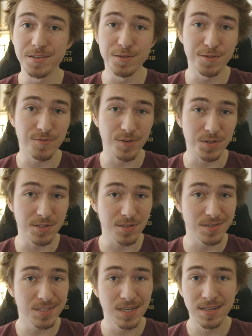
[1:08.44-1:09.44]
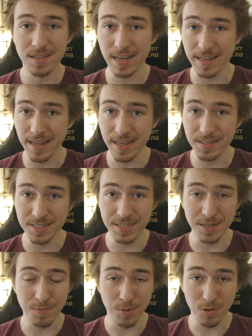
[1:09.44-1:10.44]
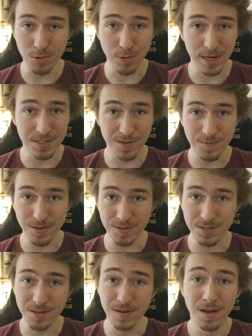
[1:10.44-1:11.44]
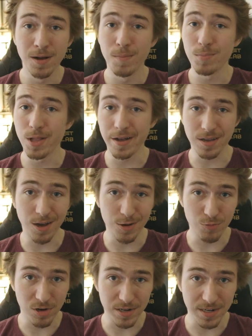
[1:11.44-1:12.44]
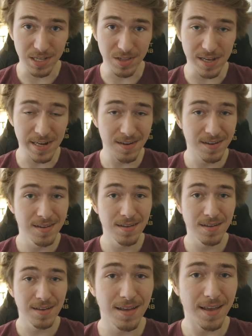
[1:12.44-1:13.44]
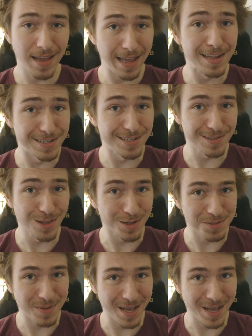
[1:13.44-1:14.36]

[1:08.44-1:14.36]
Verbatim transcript: to use filters like an N D or polarizer filter, block unwanted glare, and it just looks